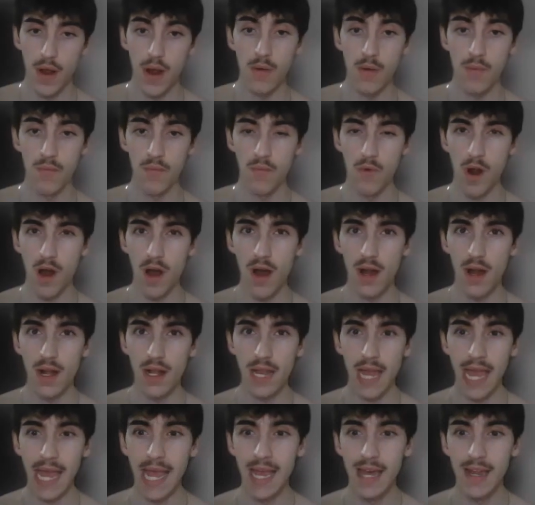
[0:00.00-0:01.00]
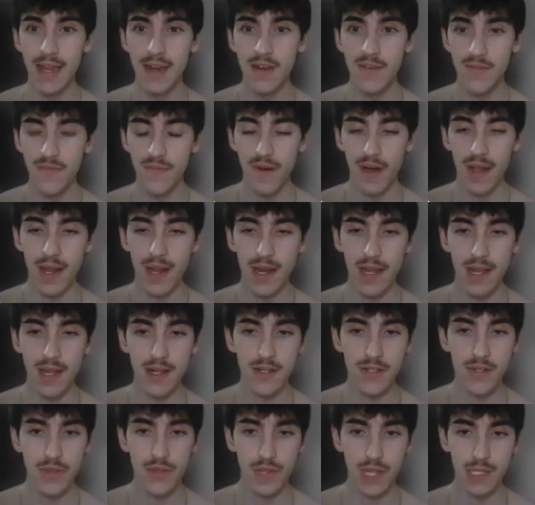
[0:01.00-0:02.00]
rock and
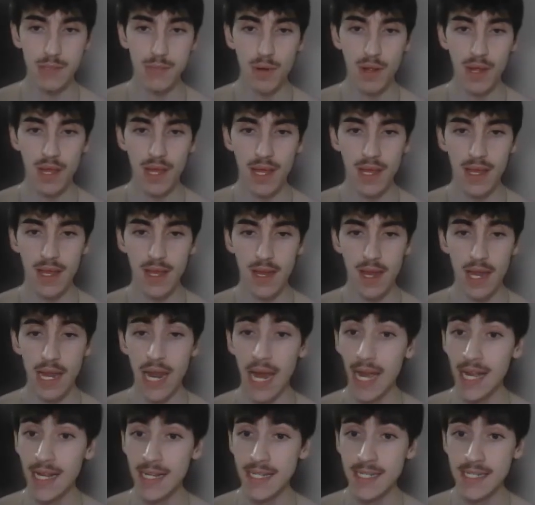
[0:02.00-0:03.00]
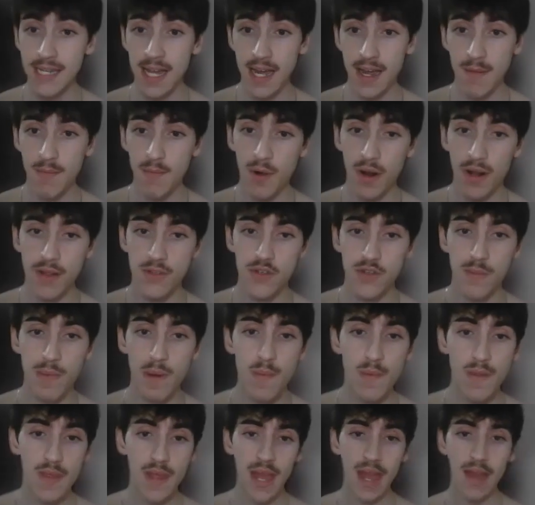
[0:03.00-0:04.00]
fighting. So that's probably an ice type, right? So
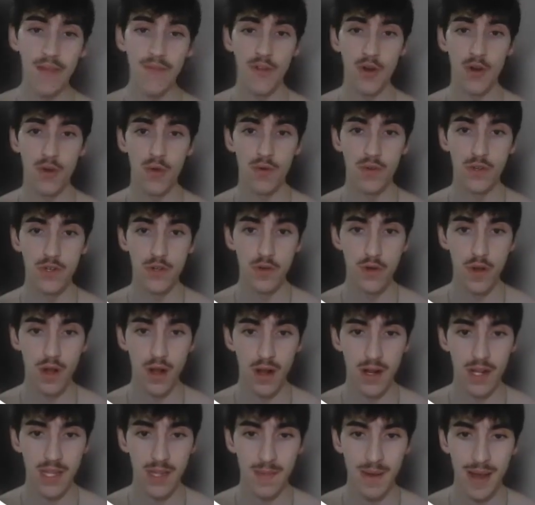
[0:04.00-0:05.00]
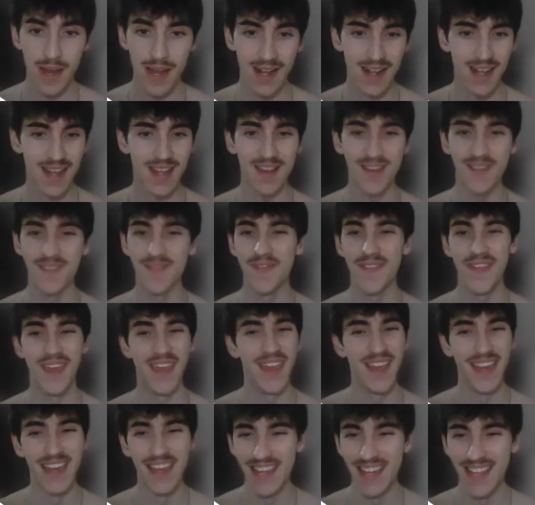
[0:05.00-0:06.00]
maybe they have their own dugong in the back,
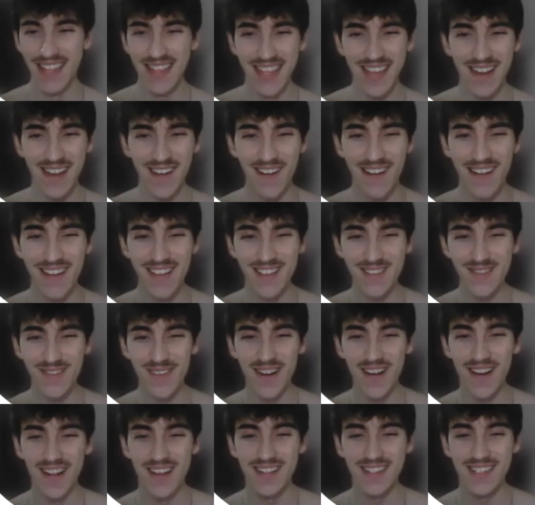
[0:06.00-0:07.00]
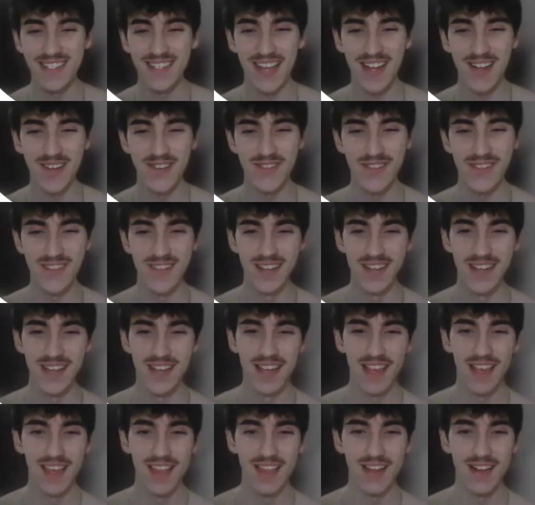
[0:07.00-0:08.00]
and there it is, right on schedule.
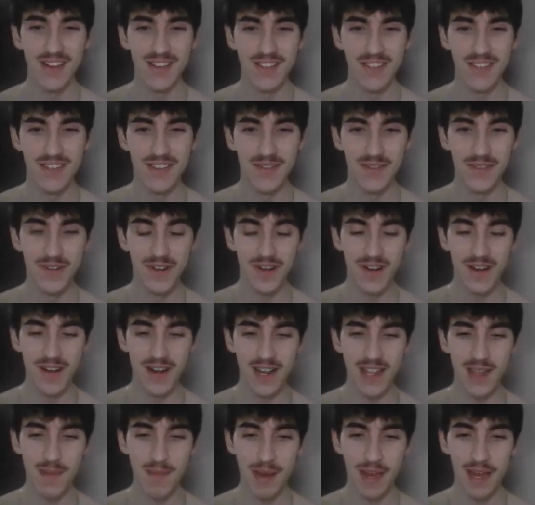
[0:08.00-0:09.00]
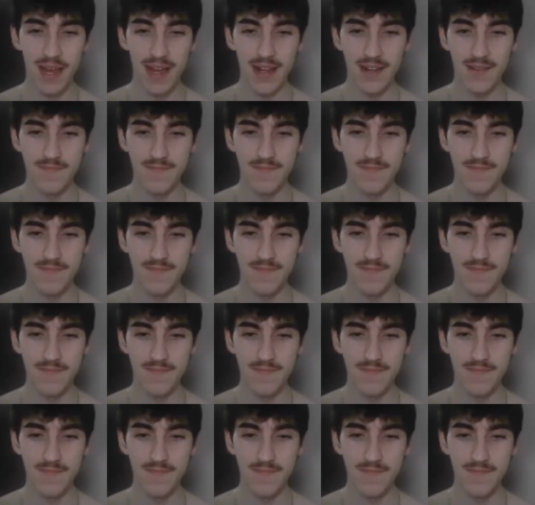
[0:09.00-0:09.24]
There's the dugong in the back.